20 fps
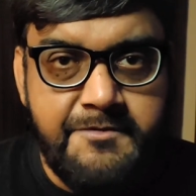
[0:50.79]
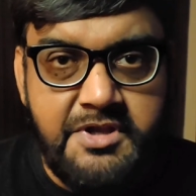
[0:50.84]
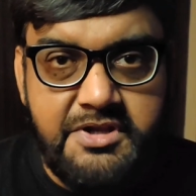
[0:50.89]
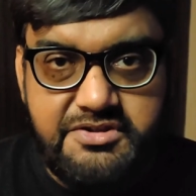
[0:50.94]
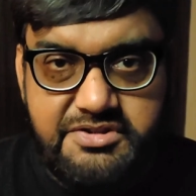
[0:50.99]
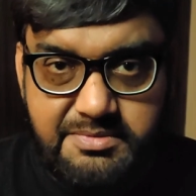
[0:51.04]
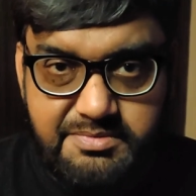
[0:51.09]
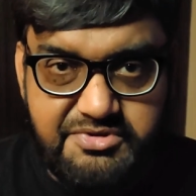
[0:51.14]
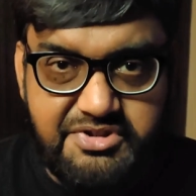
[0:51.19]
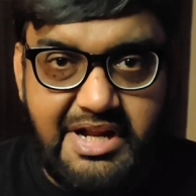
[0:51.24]

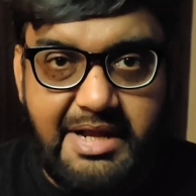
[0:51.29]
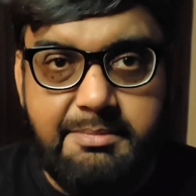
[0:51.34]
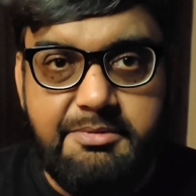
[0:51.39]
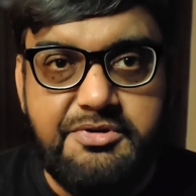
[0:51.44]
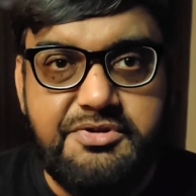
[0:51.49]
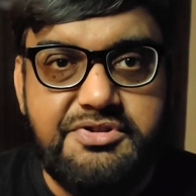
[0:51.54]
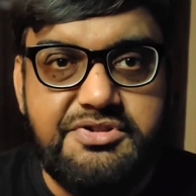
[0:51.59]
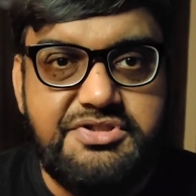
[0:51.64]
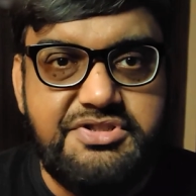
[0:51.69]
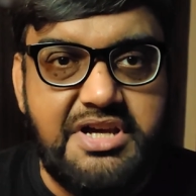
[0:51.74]
subscribe to
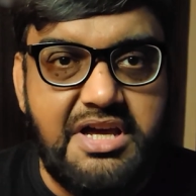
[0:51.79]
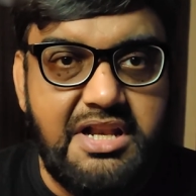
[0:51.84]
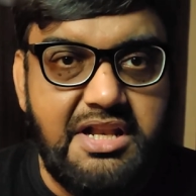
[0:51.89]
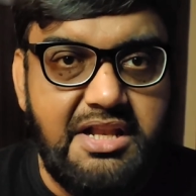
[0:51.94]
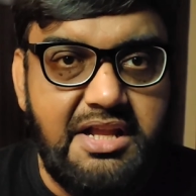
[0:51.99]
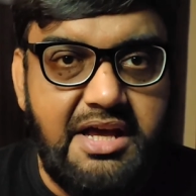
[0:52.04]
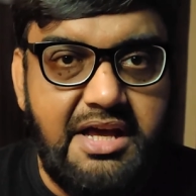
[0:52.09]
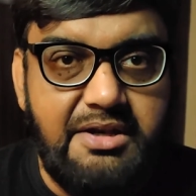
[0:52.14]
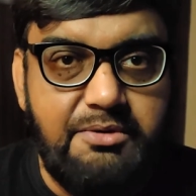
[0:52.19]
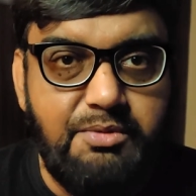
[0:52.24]
this
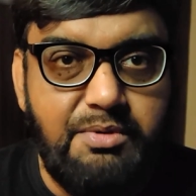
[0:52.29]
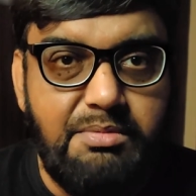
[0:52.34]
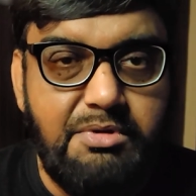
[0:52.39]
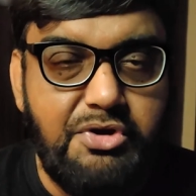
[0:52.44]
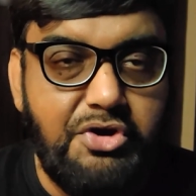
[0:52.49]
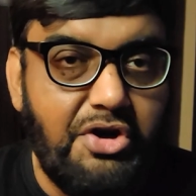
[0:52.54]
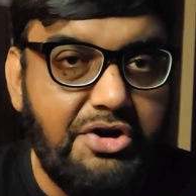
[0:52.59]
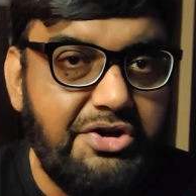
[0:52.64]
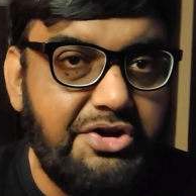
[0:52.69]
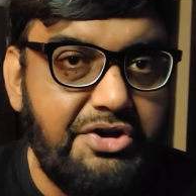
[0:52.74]
channel, and we
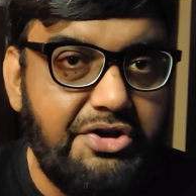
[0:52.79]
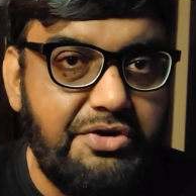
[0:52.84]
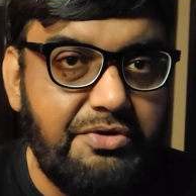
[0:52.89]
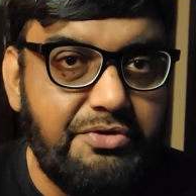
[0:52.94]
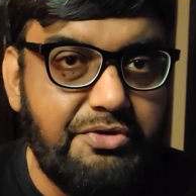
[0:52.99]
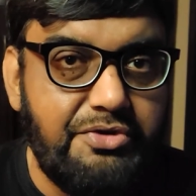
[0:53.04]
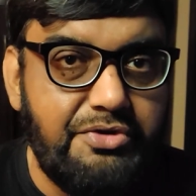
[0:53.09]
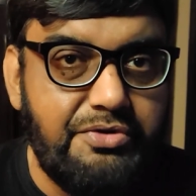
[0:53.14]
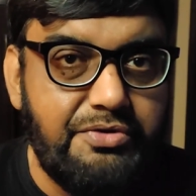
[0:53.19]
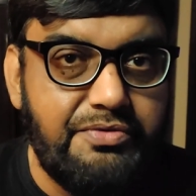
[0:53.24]
will
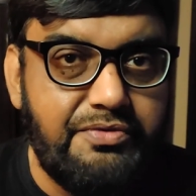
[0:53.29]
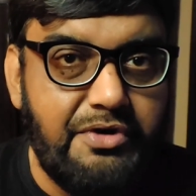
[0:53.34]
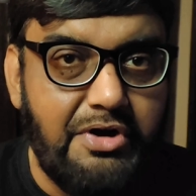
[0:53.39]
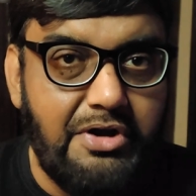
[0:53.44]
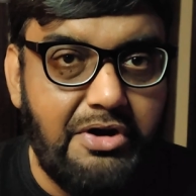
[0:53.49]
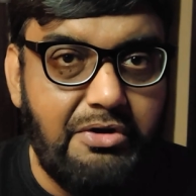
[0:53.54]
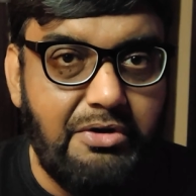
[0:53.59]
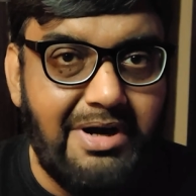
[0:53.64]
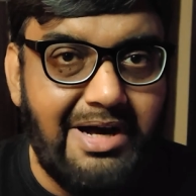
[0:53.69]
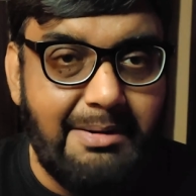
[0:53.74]
continue to
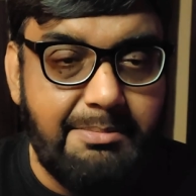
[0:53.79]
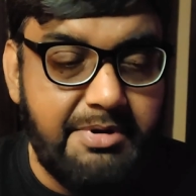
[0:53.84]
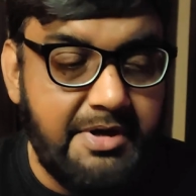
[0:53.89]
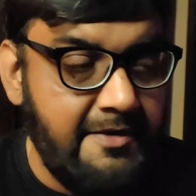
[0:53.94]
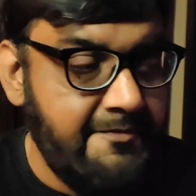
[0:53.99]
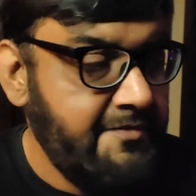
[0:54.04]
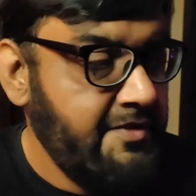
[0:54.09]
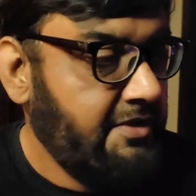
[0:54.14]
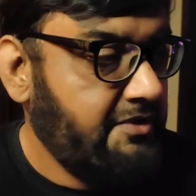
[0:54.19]
follow up.